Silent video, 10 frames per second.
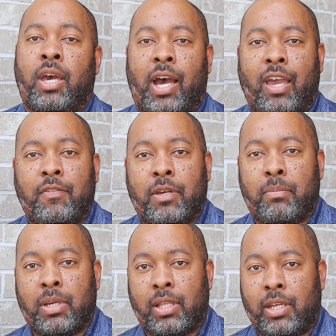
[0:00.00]
I have the
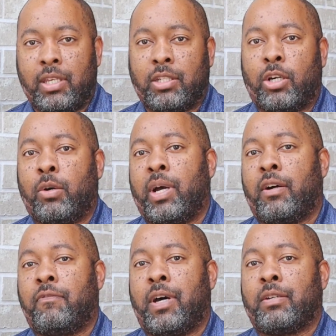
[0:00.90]
ability to go
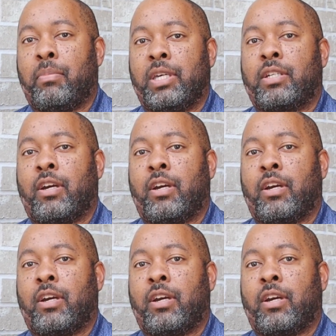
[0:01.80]
out and find the best